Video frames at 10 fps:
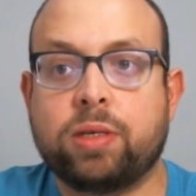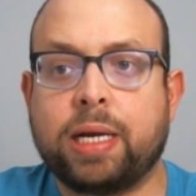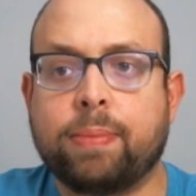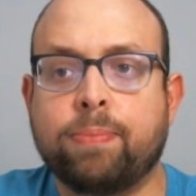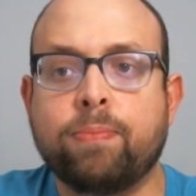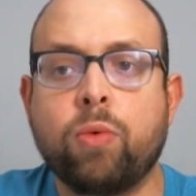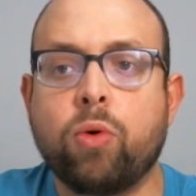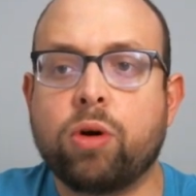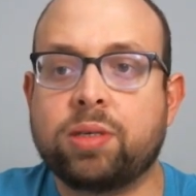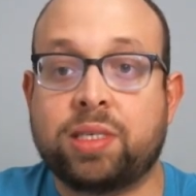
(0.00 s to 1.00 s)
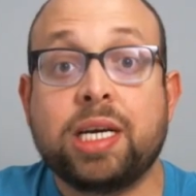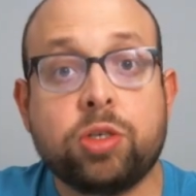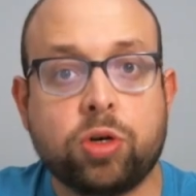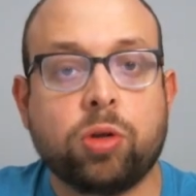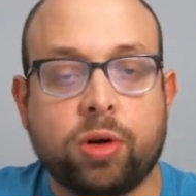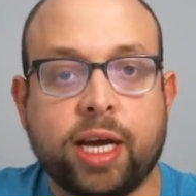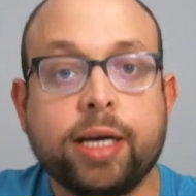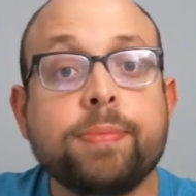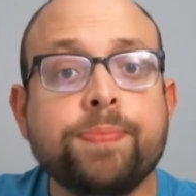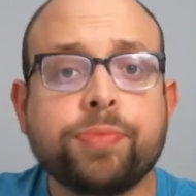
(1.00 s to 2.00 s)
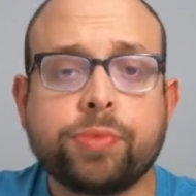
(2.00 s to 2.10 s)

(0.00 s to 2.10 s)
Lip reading: like more sinister looking,